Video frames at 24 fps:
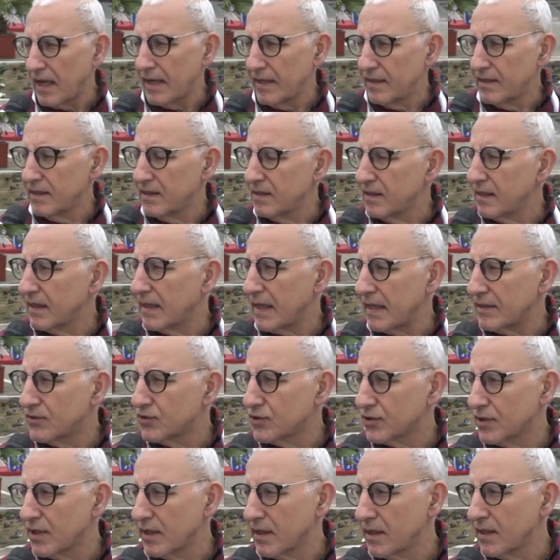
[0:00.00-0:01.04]
I, I, didn't
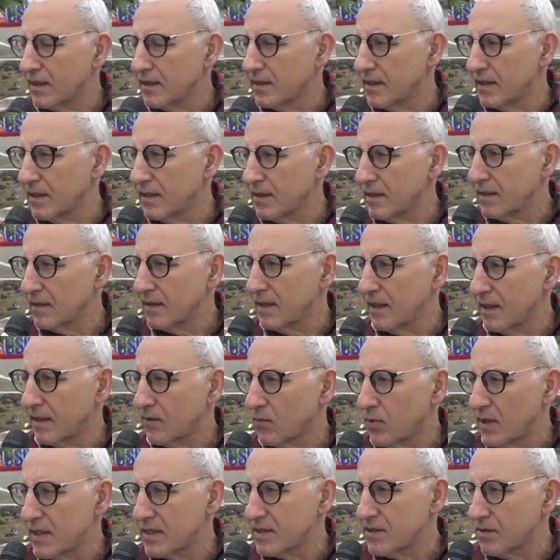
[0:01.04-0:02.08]
catch the, the, the
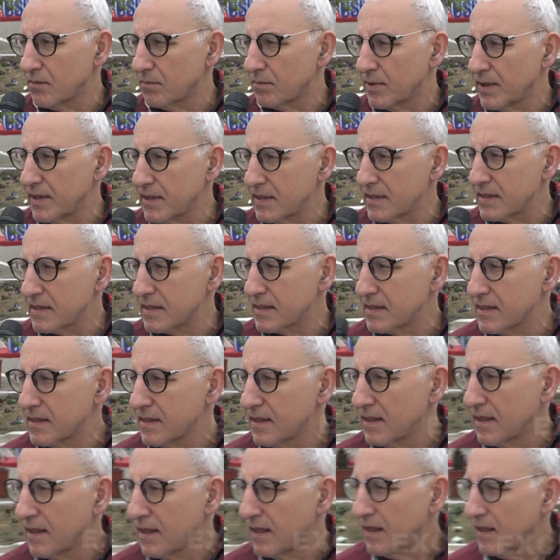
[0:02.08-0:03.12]
question, please
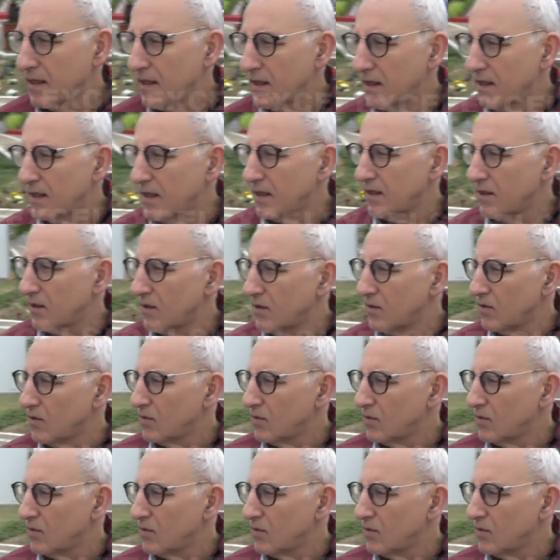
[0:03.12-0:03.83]
do you